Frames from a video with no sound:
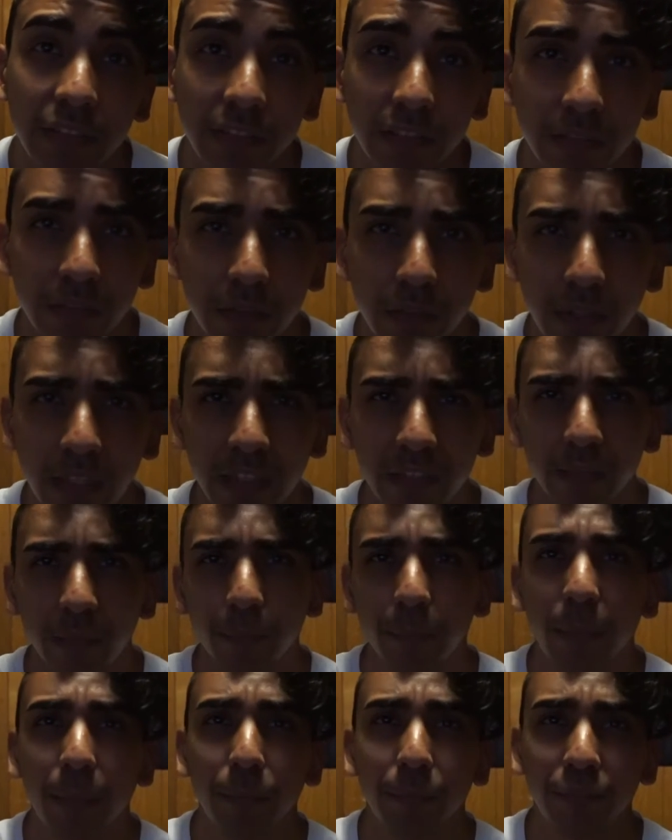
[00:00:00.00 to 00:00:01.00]
just to get the
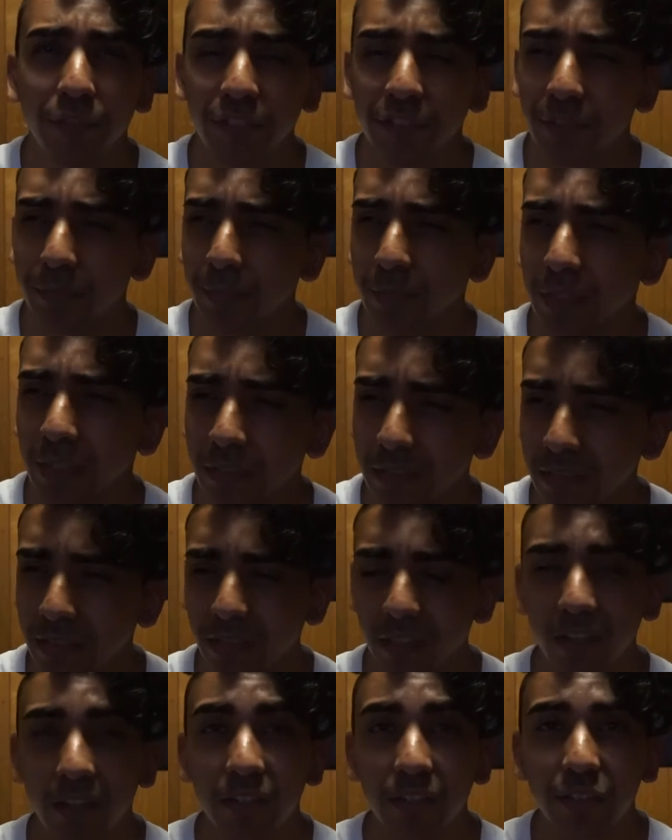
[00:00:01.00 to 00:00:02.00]
membership, and I was
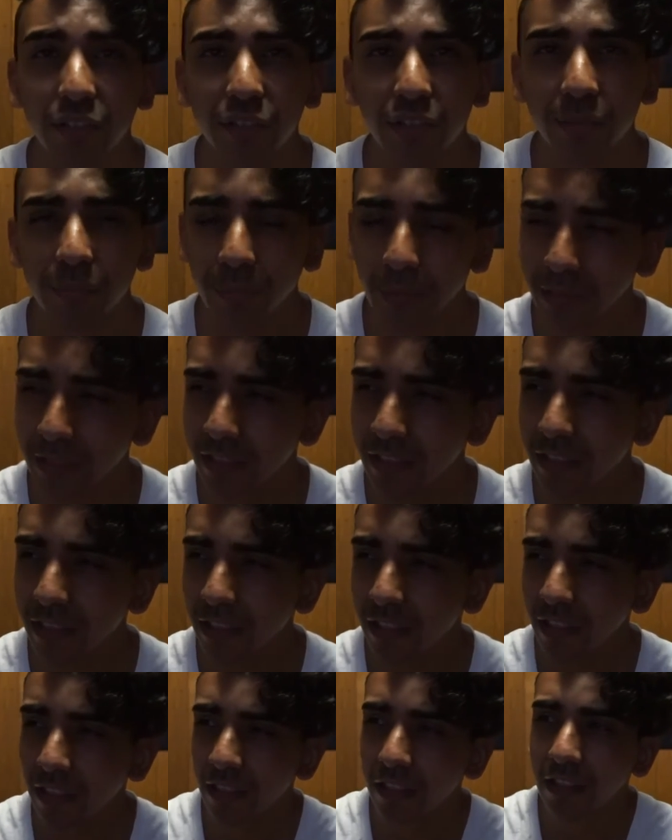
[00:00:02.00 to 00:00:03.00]
like, 100, really?
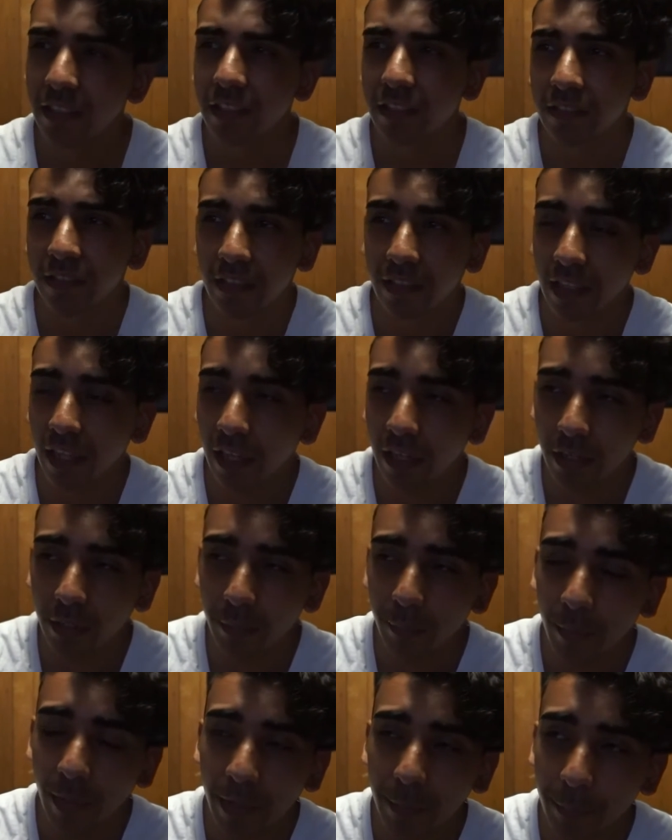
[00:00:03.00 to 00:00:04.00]
It's like, I
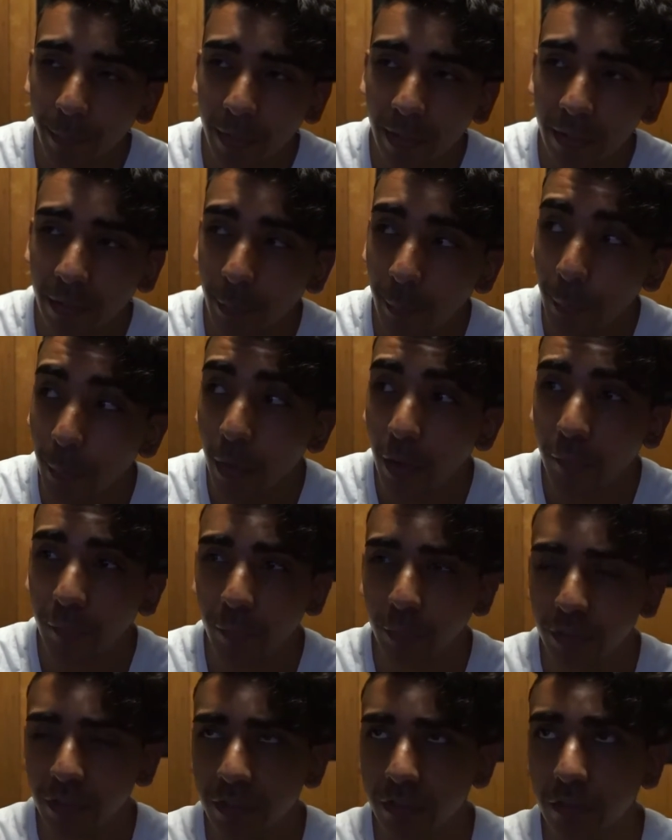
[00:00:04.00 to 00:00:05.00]
didn't mind paying a month,
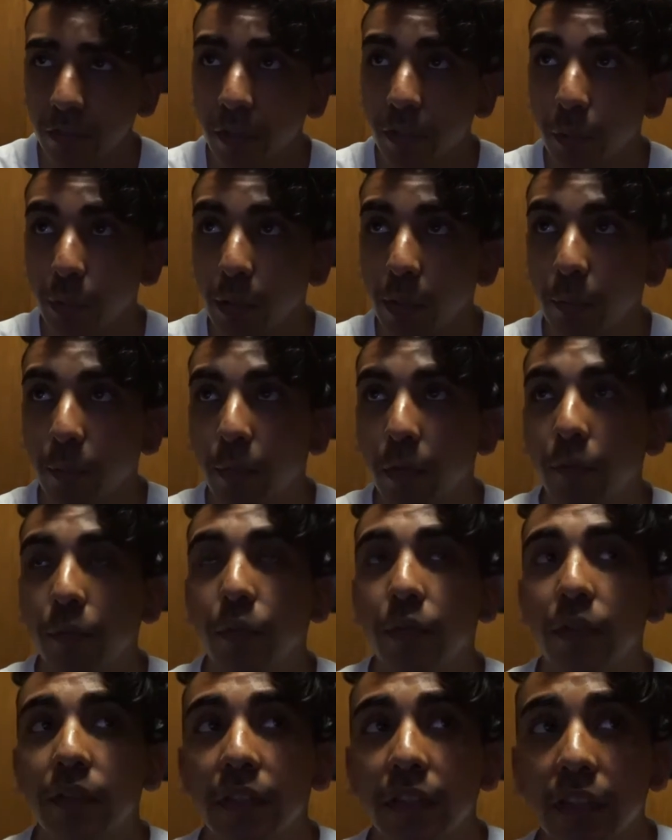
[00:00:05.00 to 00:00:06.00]
which is 33 a month.
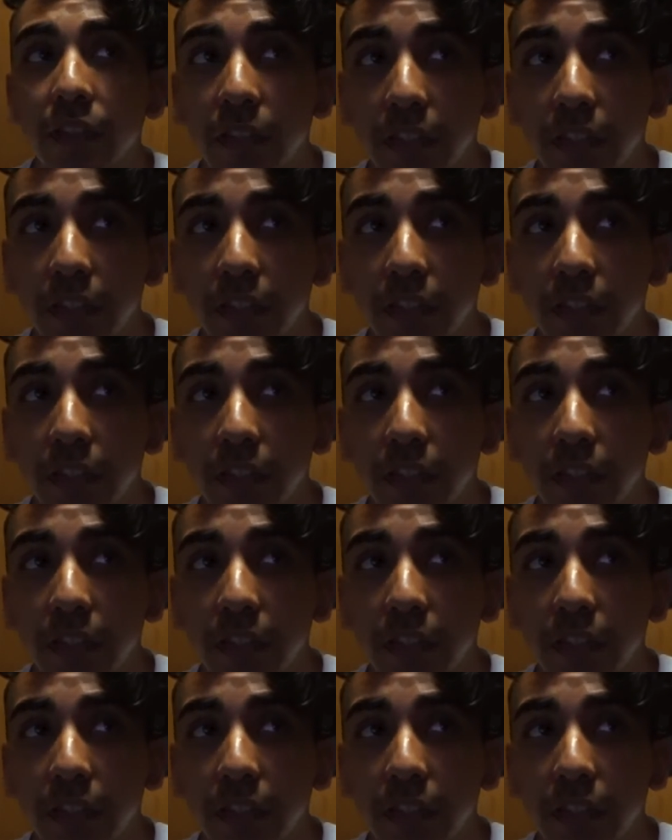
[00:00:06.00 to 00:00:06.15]
You could take